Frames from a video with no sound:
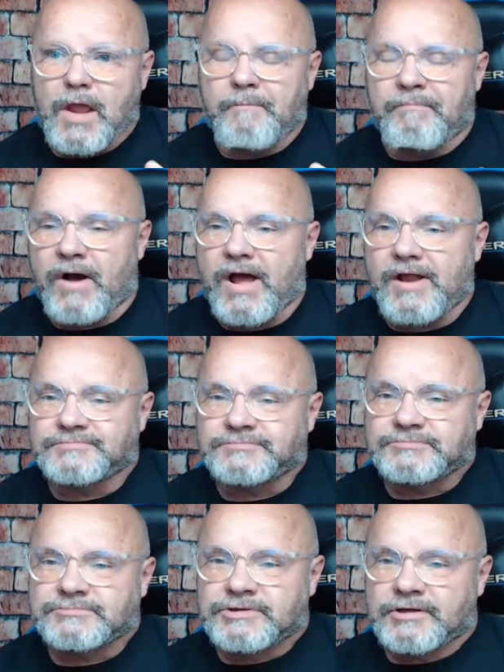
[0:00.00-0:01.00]
but
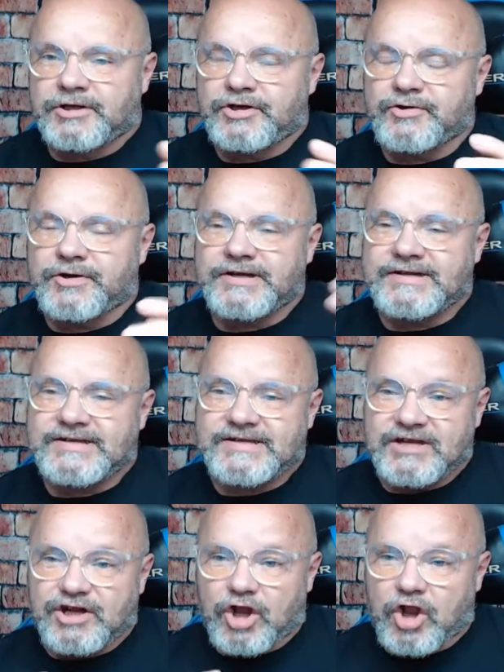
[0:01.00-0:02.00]
you could
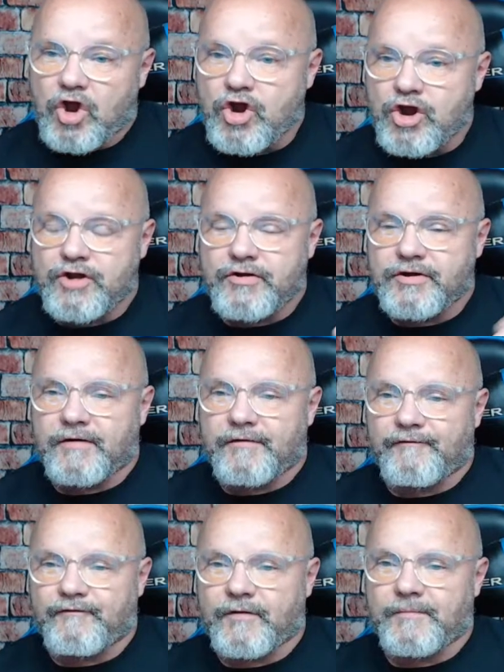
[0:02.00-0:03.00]
learn
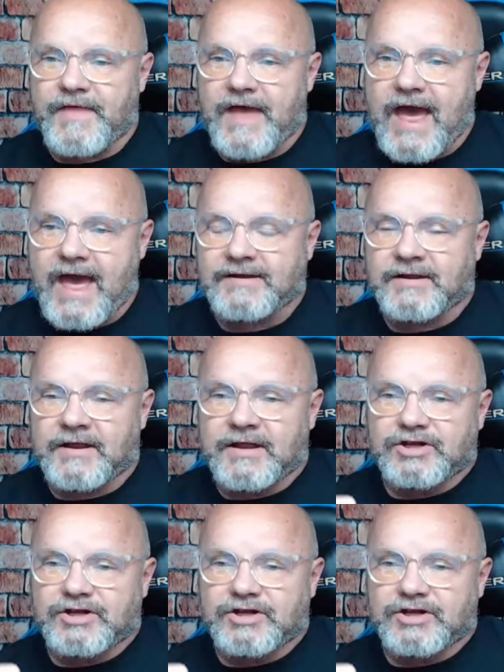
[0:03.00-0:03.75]
from that